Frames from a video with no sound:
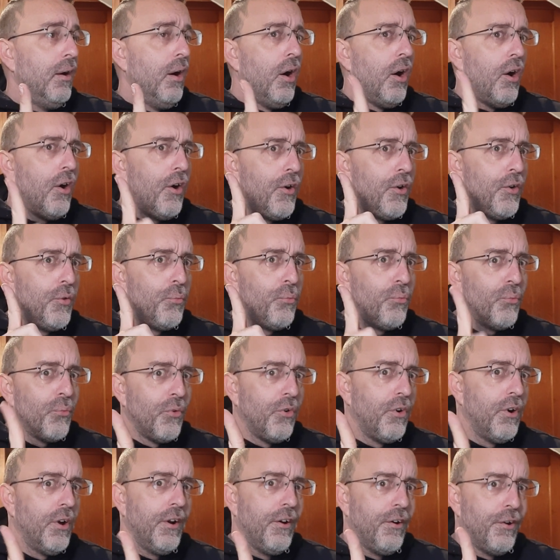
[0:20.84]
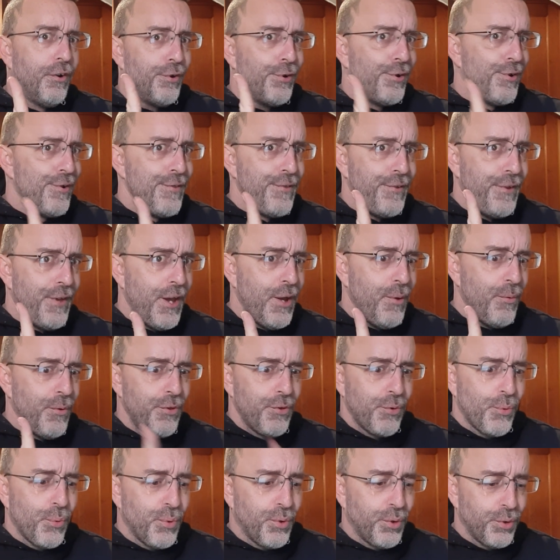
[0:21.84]
on one on Earth Day with
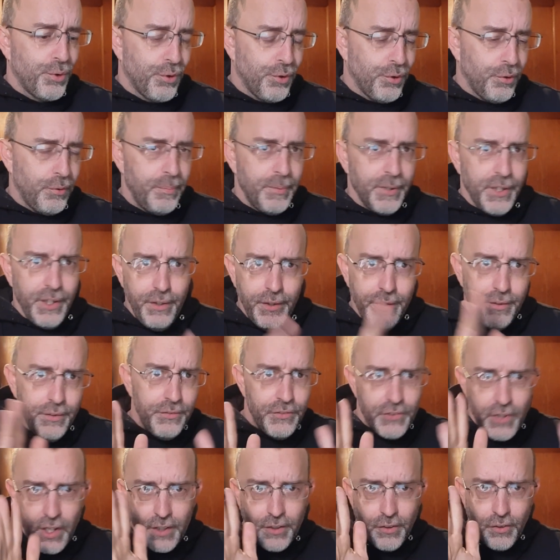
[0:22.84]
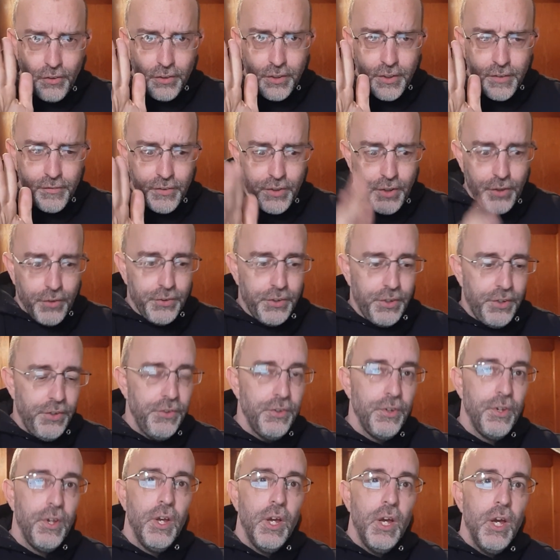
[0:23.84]
Squirrel Girl, but technical
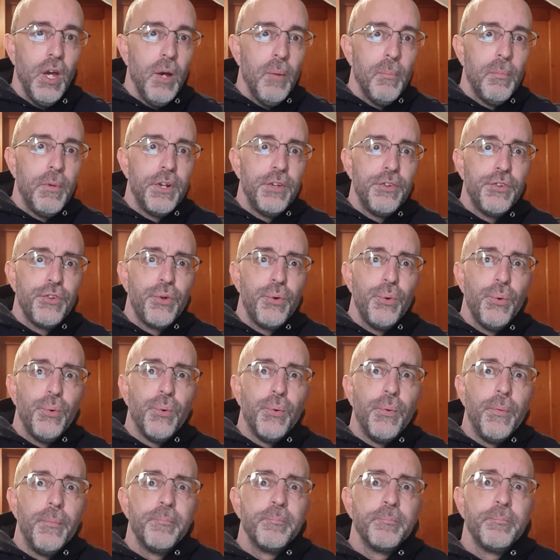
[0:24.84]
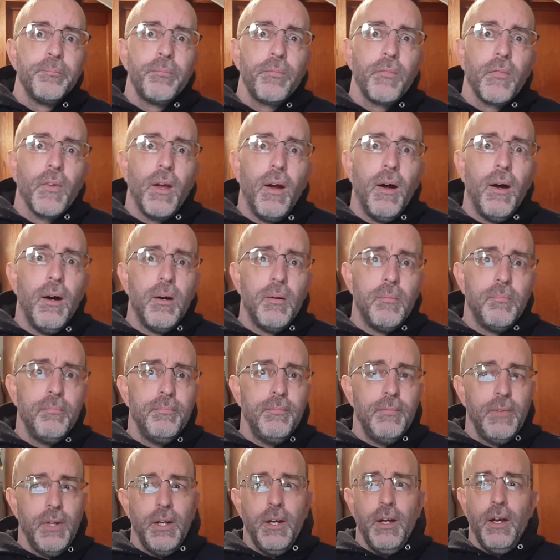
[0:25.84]
difficulties, but it's cool. Um,
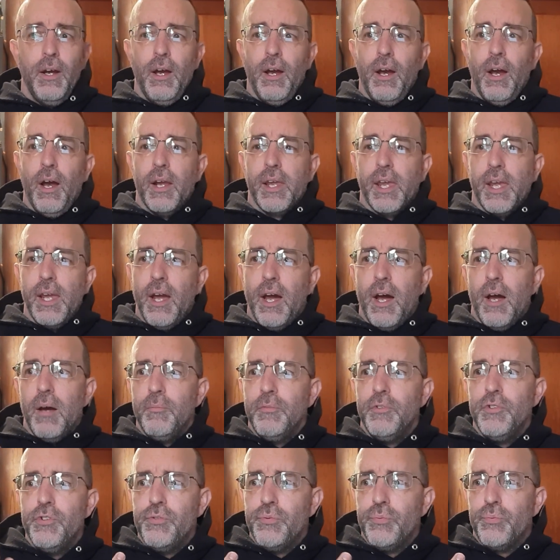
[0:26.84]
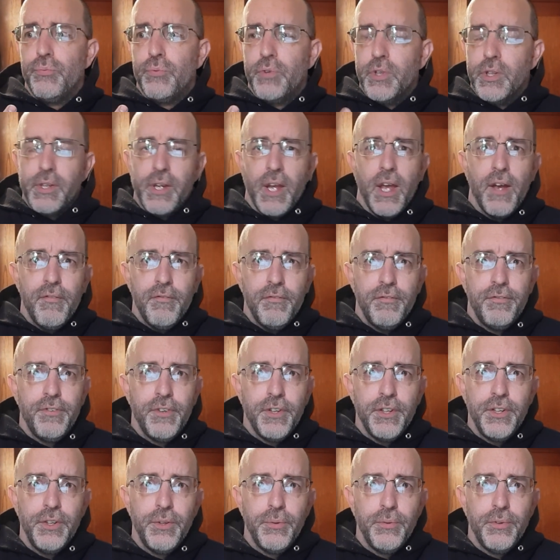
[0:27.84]
yeah, I'm just really having
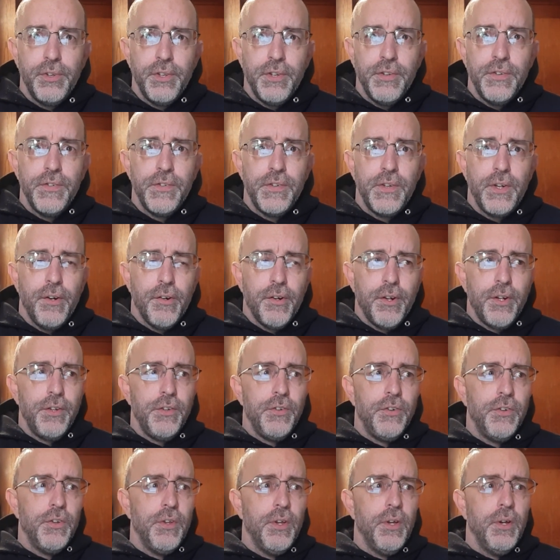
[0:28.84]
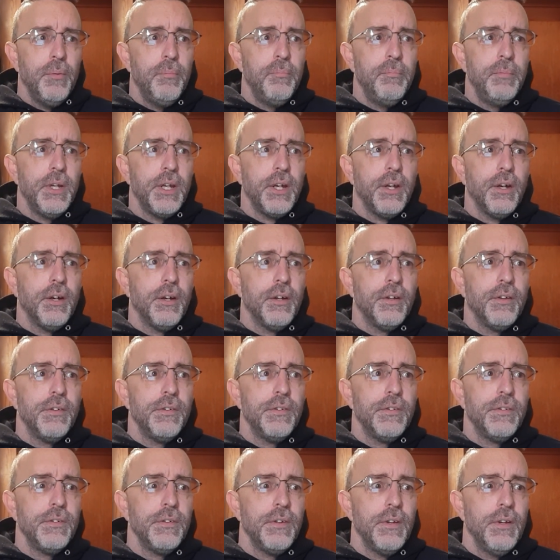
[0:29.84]
fun doing this series
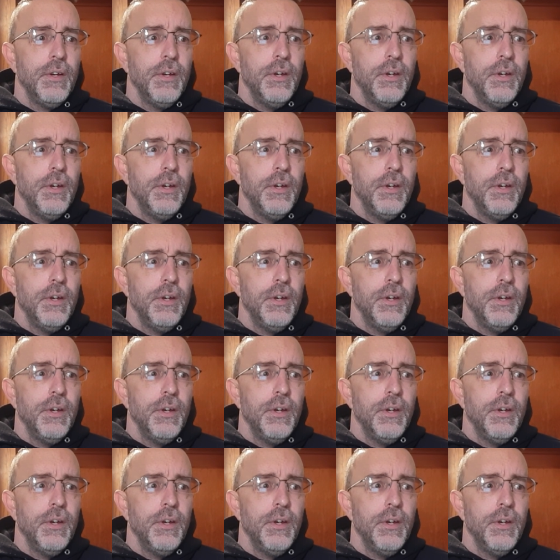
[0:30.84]
because